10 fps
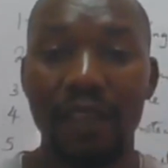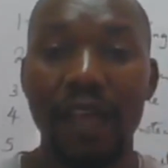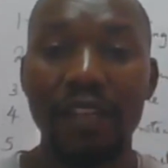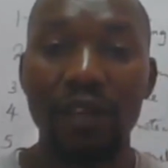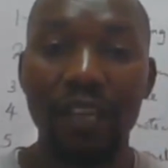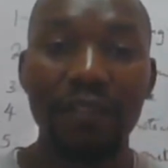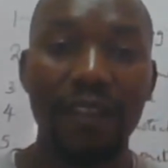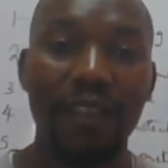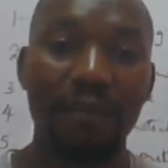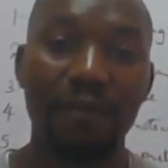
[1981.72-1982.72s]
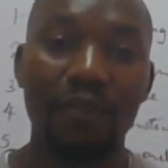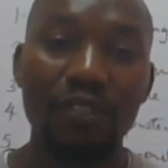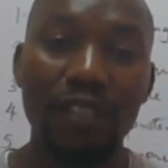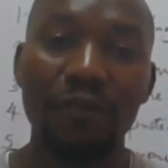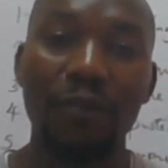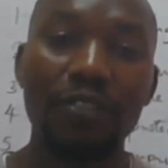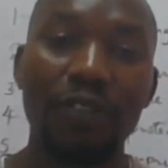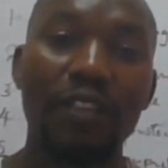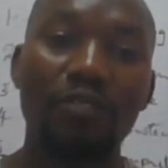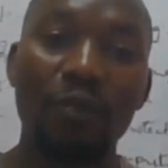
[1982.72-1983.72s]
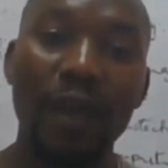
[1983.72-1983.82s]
that you are giving them? Those information that you